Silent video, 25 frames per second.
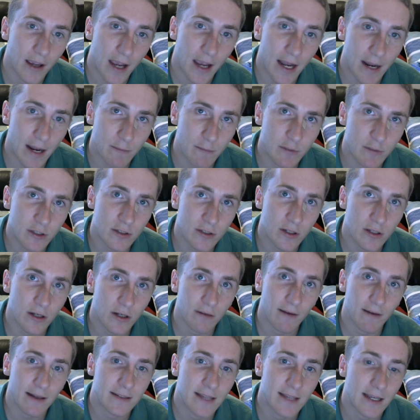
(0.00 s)
and I'm just
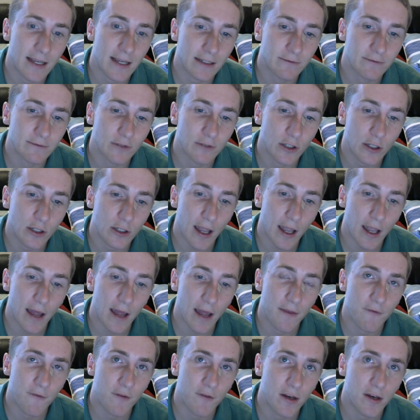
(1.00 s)
gonna like take a look
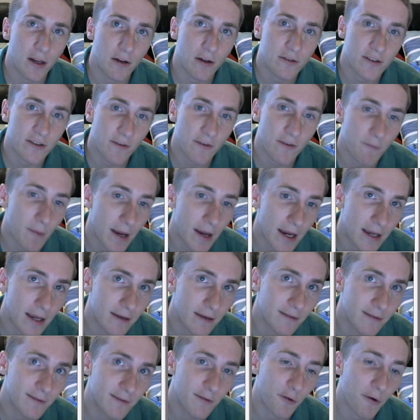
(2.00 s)
at the videos I've
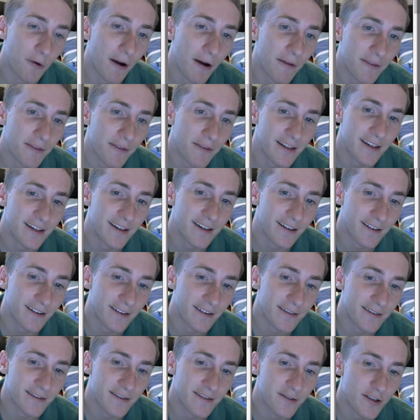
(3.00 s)
made throughout the
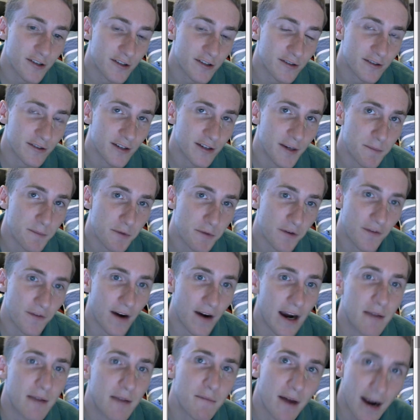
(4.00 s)
years and just
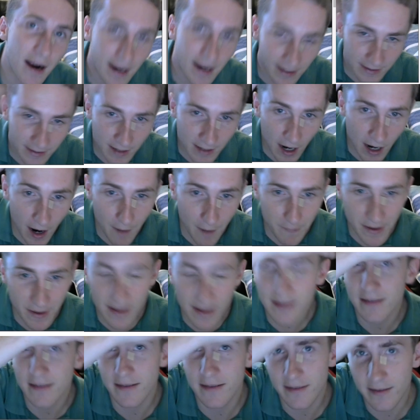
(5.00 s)
provide my
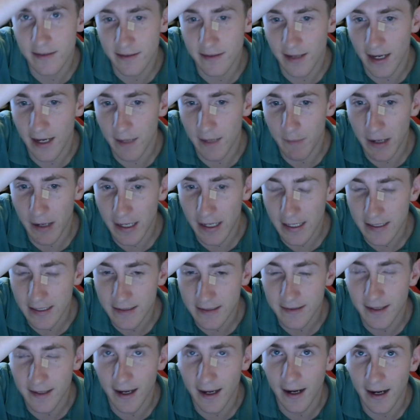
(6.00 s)
comments and my
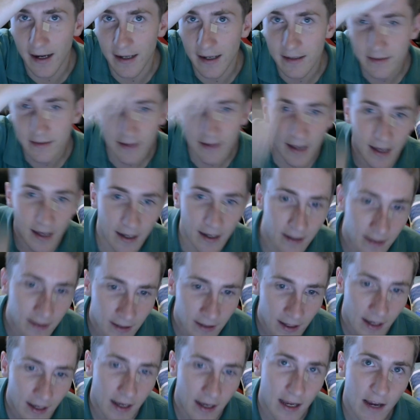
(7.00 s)
insight and
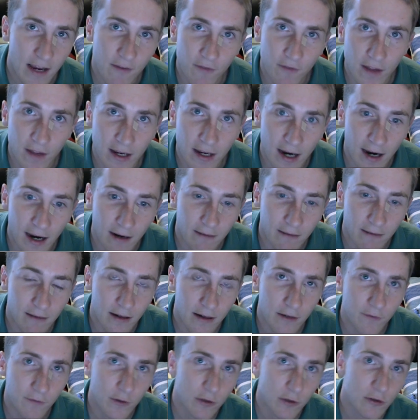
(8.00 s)
if they got a lot
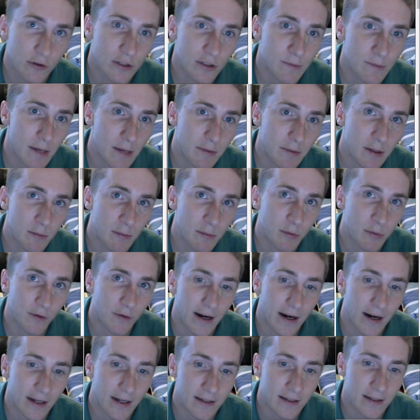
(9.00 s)
of views maybe
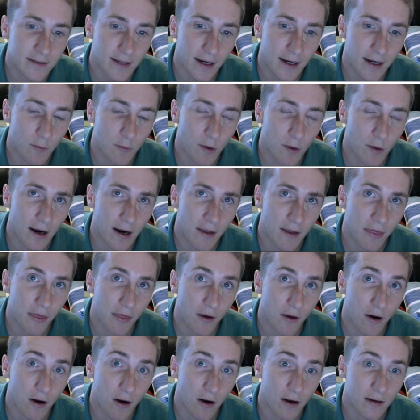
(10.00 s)
provide insight why I
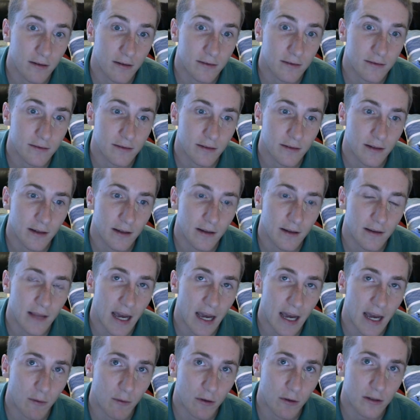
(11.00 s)
thought
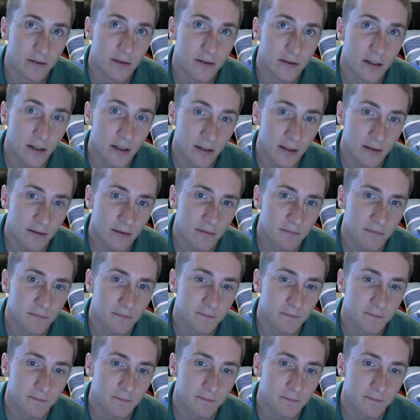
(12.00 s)
that was good